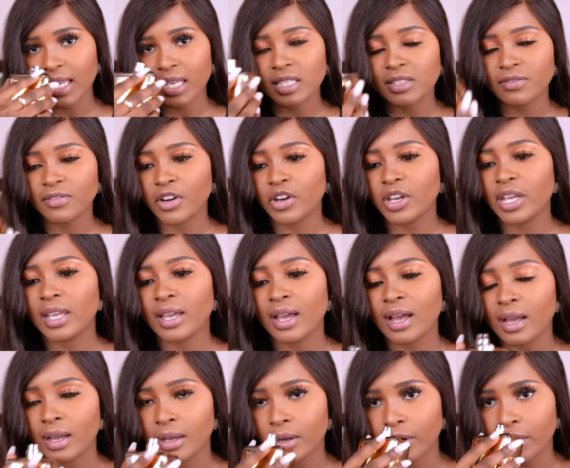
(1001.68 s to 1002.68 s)
It's very
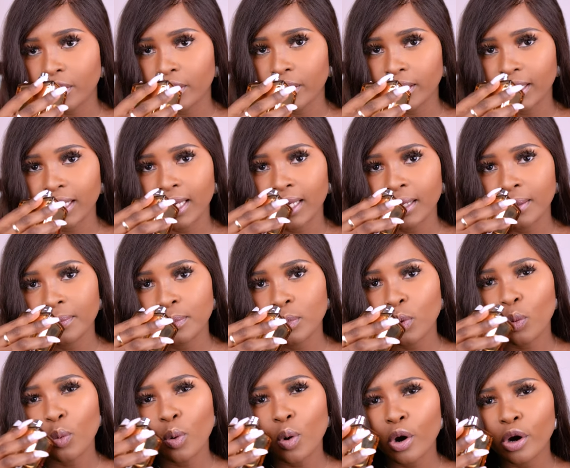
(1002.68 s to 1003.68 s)
young, girly,
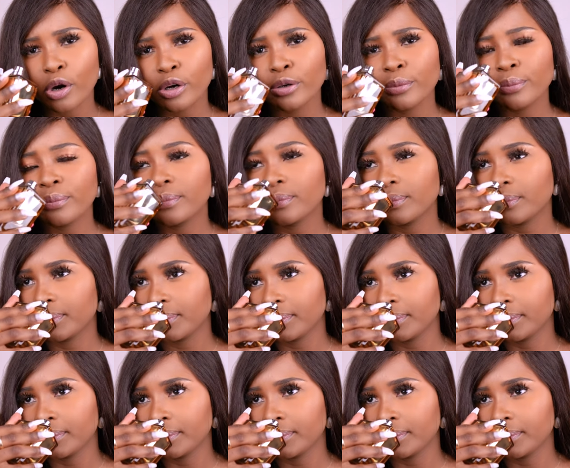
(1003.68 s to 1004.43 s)
warm,